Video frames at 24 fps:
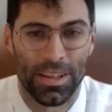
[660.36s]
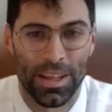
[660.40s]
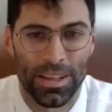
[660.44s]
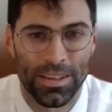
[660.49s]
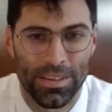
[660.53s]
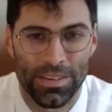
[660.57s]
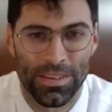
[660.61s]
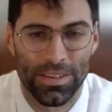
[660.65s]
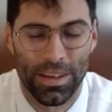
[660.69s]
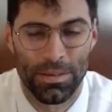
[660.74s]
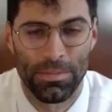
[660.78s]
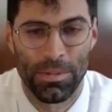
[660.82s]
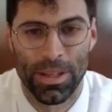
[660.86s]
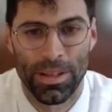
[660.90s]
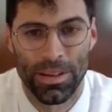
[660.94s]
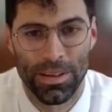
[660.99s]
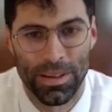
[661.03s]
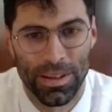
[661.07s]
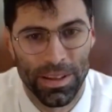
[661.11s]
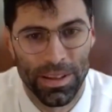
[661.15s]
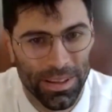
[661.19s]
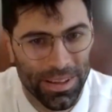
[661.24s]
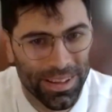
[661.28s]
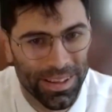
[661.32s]
that's, I
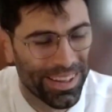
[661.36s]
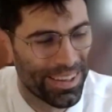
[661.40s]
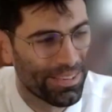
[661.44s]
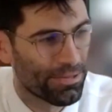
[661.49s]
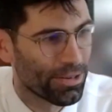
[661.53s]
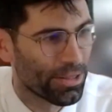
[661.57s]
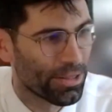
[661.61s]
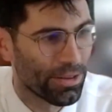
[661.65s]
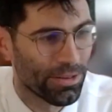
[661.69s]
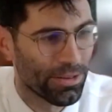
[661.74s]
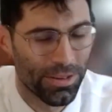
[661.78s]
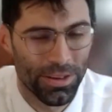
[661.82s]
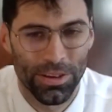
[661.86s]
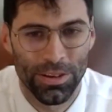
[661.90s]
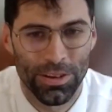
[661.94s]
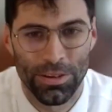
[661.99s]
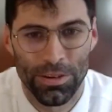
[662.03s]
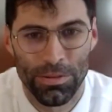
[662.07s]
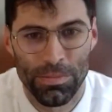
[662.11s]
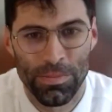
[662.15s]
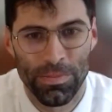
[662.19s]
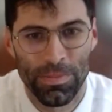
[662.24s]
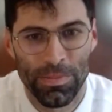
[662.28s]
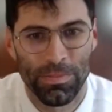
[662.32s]
mean, for those of you
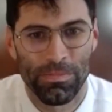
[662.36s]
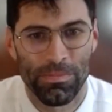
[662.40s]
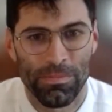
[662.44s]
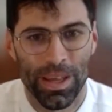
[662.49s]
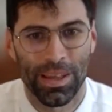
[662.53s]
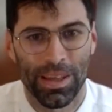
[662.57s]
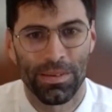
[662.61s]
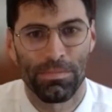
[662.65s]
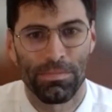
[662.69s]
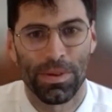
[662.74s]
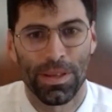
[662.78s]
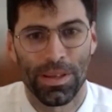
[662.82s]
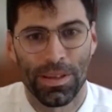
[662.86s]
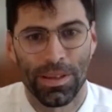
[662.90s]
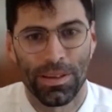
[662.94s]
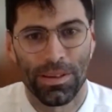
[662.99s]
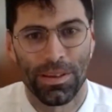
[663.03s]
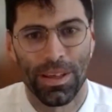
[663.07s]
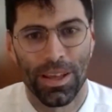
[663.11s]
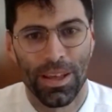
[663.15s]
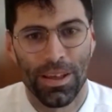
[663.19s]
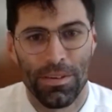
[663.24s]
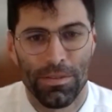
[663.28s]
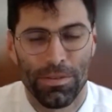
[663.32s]
who may
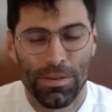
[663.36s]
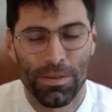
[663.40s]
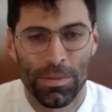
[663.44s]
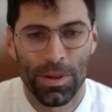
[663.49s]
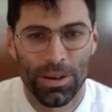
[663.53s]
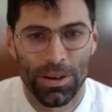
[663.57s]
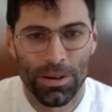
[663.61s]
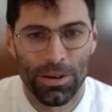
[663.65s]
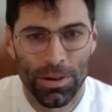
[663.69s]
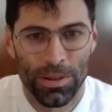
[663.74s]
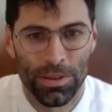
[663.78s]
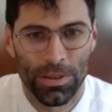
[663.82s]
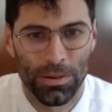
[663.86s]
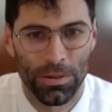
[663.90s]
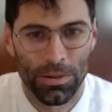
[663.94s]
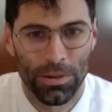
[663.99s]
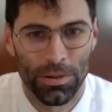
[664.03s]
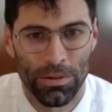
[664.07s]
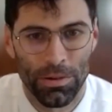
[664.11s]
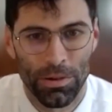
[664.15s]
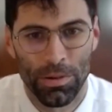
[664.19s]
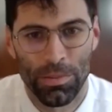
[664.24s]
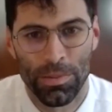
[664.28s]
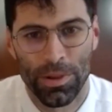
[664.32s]
be familiar with dual
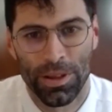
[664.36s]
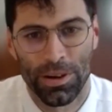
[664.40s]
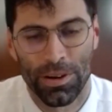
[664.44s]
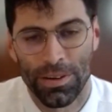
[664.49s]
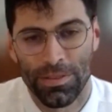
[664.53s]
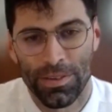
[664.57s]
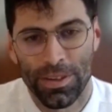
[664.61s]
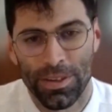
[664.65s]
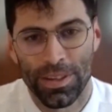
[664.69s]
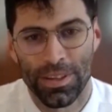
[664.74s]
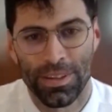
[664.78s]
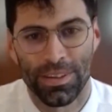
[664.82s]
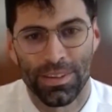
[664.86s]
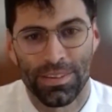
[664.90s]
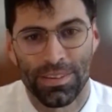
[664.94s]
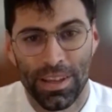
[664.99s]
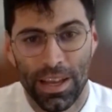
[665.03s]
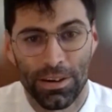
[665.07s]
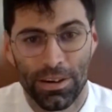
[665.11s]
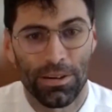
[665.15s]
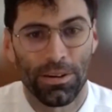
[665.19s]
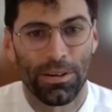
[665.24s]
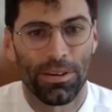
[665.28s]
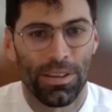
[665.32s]
enrollment or even
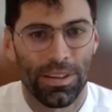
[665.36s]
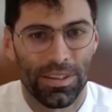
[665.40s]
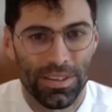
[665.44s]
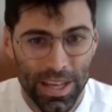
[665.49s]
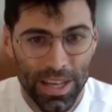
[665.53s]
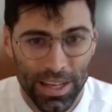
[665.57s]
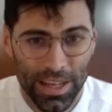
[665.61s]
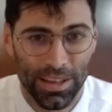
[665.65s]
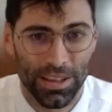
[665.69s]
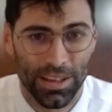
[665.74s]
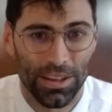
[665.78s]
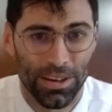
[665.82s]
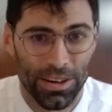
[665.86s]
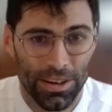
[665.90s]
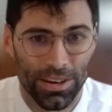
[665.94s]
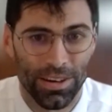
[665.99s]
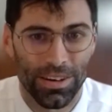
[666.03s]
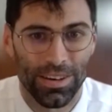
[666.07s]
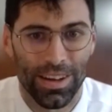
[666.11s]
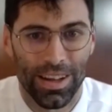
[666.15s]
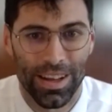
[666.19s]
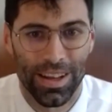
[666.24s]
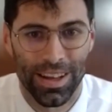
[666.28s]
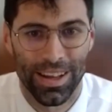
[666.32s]

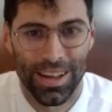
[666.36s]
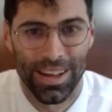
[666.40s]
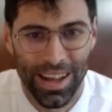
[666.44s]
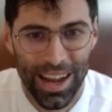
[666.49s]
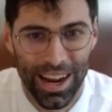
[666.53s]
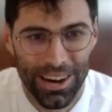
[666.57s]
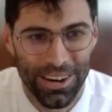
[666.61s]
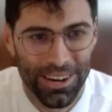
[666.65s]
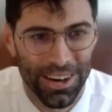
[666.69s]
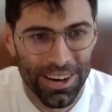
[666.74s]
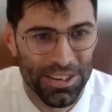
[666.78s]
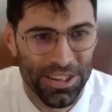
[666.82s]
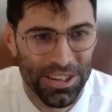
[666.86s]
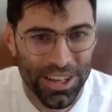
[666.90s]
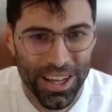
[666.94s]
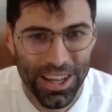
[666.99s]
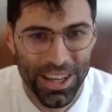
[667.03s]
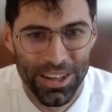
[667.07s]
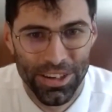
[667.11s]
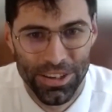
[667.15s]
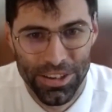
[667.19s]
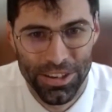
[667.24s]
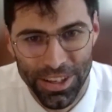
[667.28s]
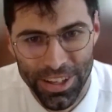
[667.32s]
secular higher
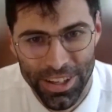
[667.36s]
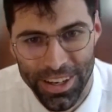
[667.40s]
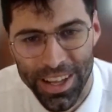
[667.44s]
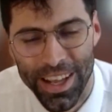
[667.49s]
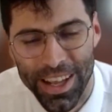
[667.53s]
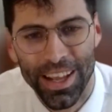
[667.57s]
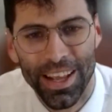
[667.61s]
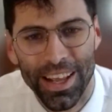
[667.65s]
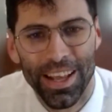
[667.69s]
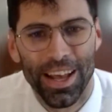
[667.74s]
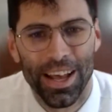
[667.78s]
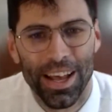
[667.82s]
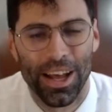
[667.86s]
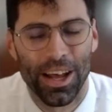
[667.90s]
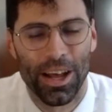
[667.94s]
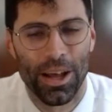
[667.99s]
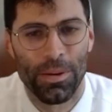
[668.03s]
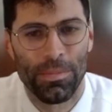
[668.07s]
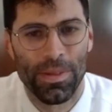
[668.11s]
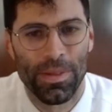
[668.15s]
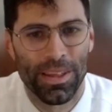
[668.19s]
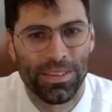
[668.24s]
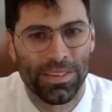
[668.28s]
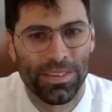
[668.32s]
education,
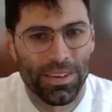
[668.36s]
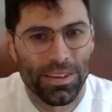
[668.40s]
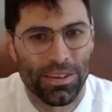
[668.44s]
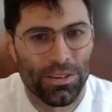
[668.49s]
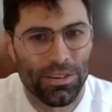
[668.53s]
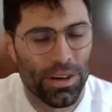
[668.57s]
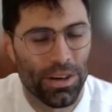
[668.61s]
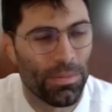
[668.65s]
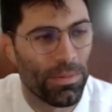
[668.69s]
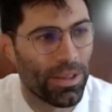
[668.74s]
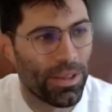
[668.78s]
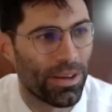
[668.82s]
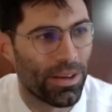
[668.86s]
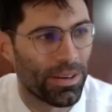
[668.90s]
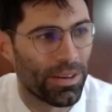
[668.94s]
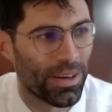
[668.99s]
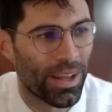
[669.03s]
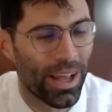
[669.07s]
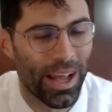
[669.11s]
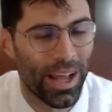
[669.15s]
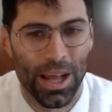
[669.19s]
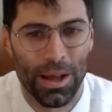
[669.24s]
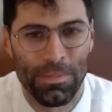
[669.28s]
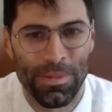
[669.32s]
it's extremely
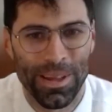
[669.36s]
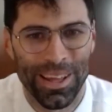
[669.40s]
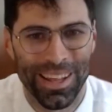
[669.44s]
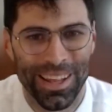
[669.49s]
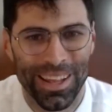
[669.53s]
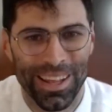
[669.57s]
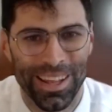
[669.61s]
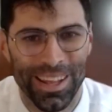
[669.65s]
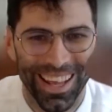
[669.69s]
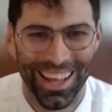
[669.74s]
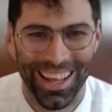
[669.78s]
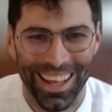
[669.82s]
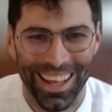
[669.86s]
uncommon